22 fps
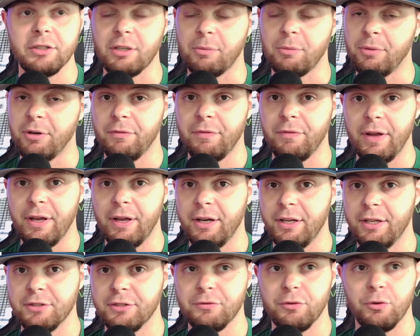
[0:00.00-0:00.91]
I've been a fan of
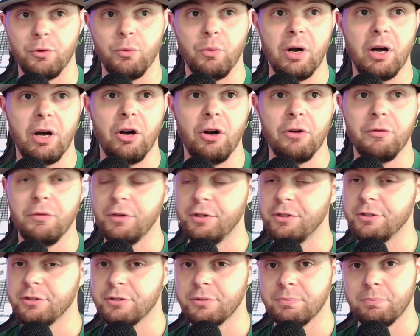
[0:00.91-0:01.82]
his for a while. Hopefully
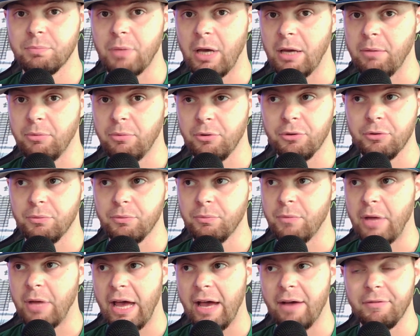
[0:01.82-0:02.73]
he's able to
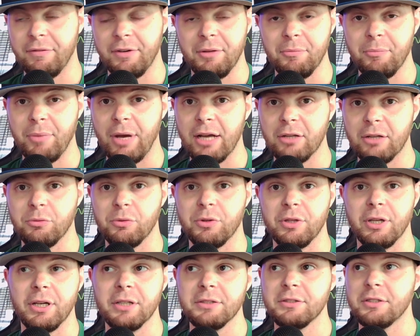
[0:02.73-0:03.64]
have an impact with
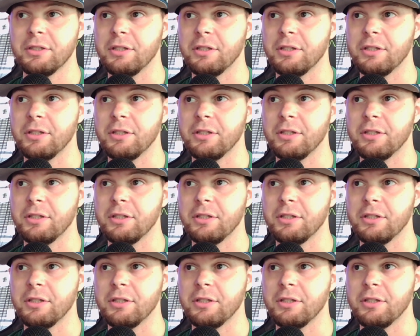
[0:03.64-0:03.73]
us.